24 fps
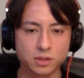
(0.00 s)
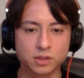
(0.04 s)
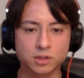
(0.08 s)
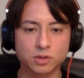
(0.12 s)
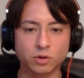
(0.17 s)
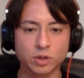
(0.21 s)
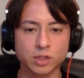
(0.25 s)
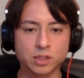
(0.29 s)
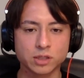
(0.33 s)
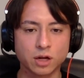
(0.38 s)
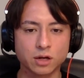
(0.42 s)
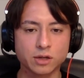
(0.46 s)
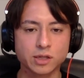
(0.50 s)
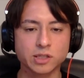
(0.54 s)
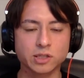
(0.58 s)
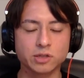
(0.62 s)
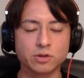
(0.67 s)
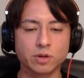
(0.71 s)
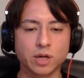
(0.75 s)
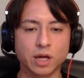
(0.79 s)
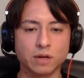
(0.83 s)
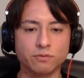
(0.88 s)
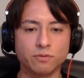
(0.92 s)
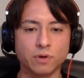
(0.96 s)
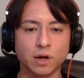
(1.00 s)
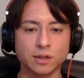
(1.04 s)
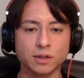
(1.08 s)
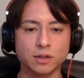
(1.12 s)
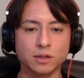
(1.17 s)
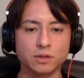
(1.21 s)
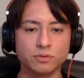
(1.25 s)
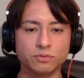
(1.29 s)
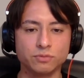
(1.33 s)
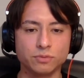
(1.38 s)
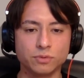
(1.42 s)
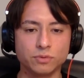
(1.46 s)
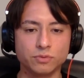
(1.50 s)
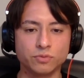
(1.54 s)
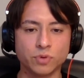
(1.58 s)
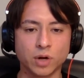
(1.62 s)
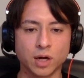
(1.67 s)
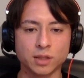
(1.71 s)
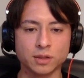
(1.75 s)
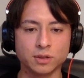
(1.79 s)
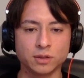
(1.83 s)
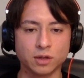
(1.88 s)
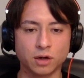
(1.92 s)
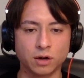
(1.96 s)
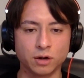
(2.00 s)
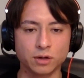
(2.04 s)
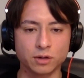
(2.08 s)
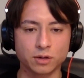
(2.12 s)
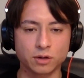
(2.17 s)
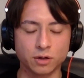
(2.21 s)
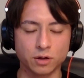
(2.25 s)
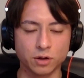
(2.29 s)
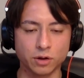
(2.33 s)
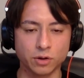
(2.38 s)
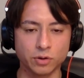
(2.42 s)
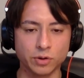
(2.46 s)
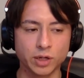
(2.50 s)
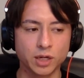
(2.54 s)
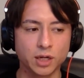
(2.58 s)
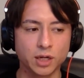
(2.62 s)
So as long as you can run Dart code,